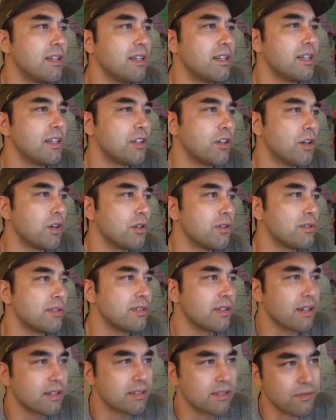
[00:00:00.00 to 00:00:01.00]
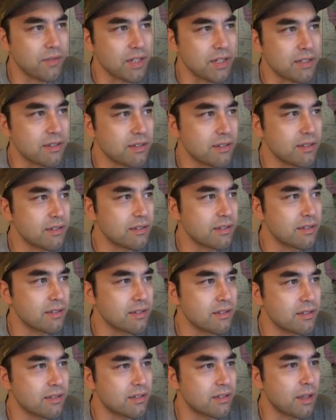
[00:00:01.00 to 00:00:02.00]
He goes, he excavates these
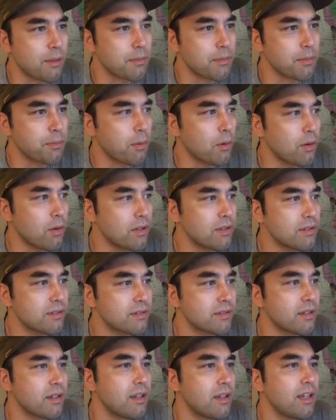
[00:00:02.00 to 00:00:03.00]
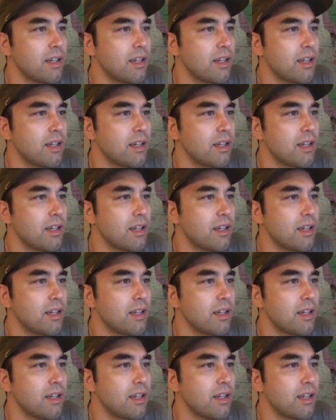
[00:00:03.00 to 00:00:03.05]
stemmed points.